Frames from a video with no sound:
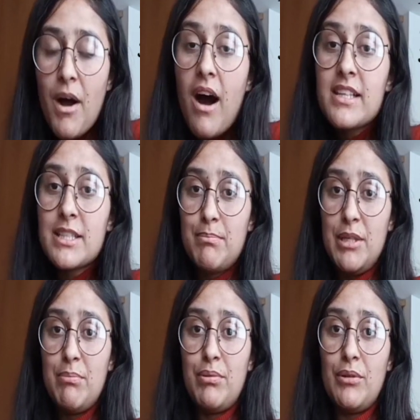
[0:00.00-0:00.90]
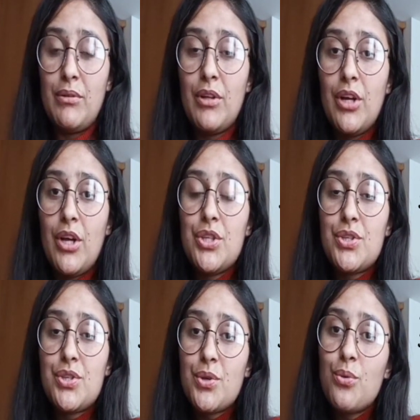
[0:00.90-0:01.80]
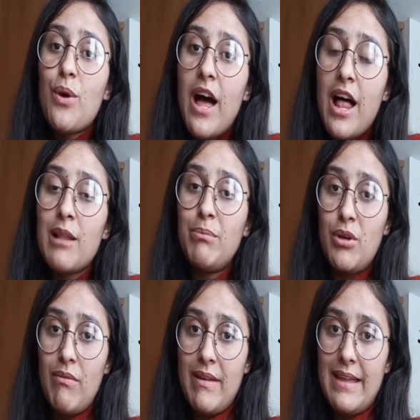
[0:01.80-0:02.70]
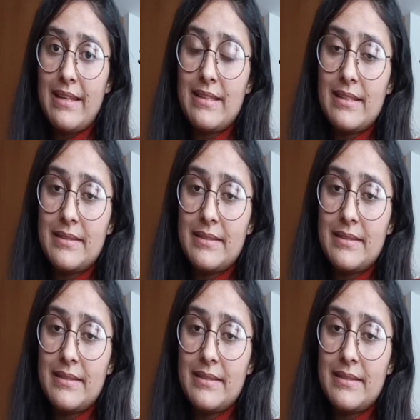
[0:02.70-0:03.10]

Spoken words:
Ask people to help you with it.